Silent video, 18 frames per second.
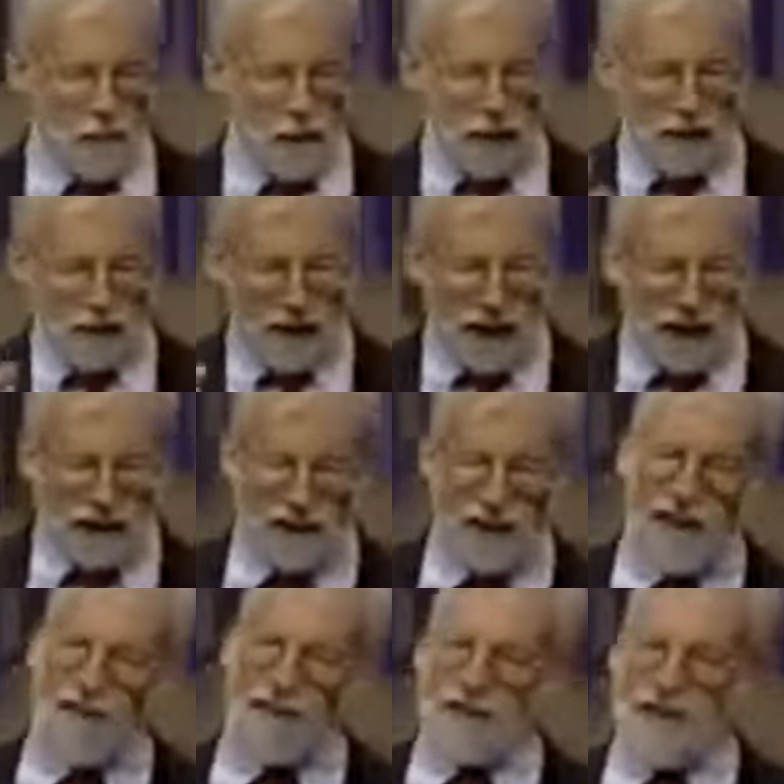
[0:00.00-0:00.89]
when the worship
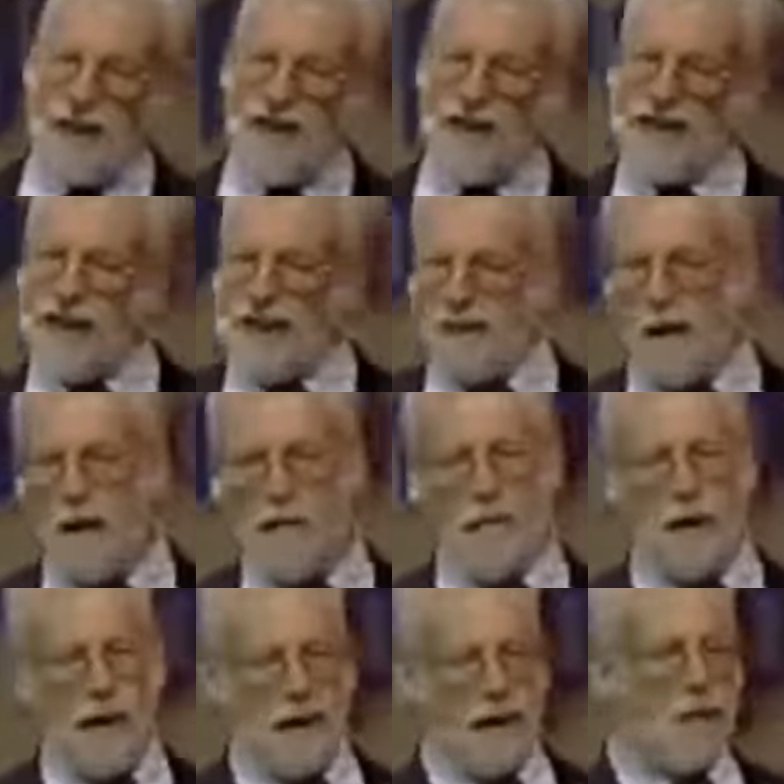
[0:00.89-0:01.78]
master comes down, he says,
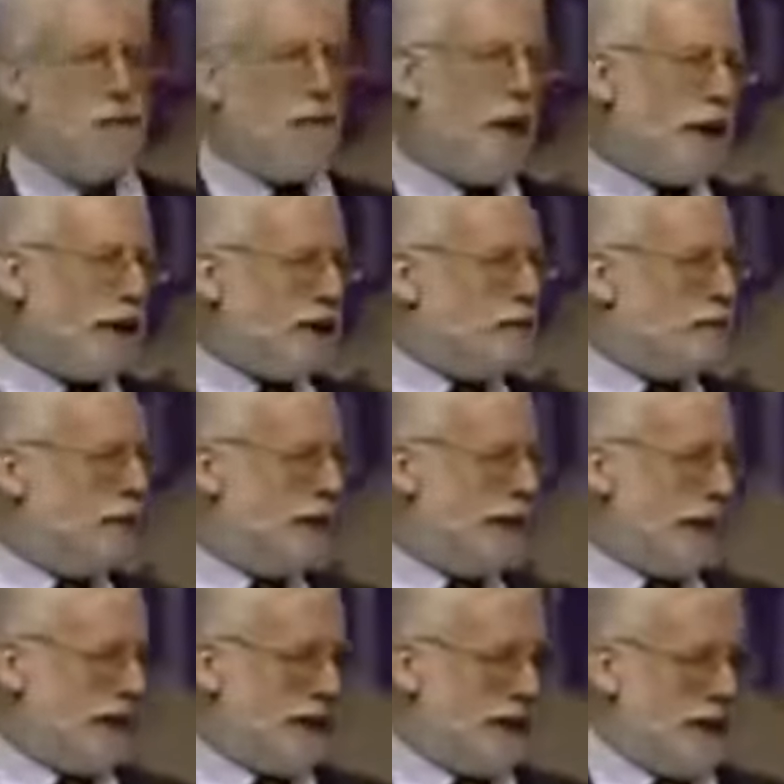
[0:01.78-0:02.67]
My brother, in your present
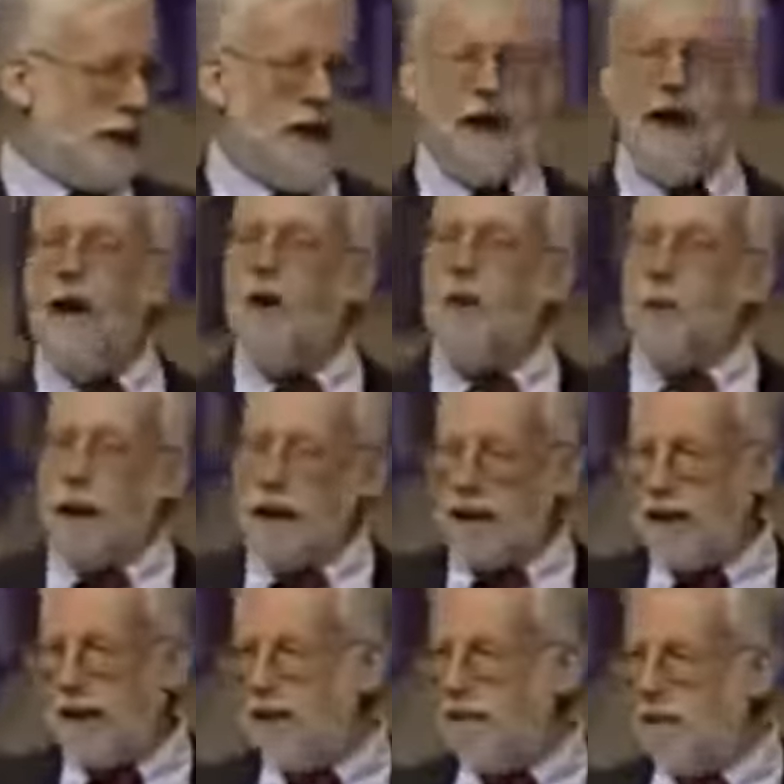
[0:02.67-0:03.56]
position,
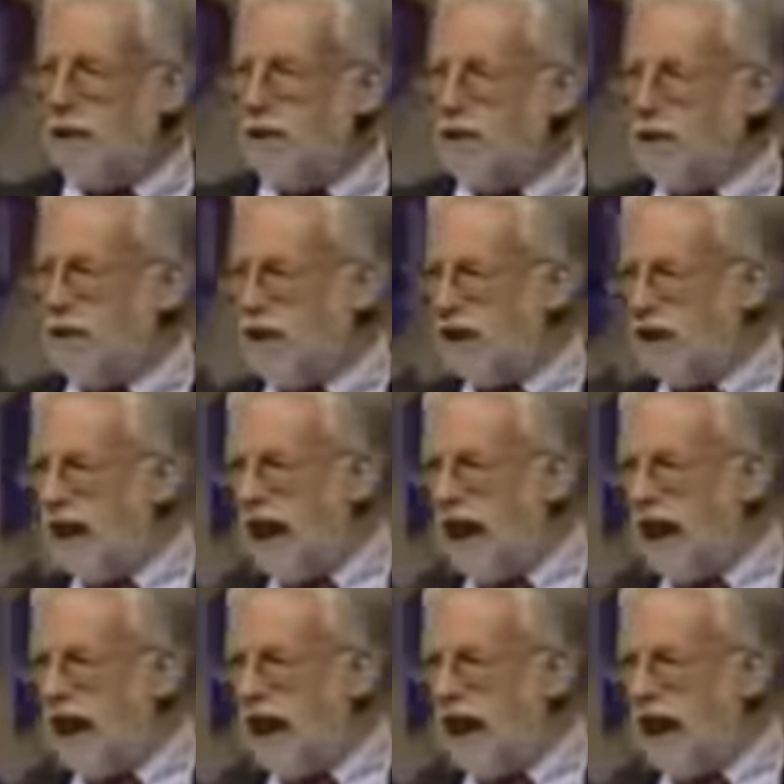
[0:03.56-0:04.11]
what do you most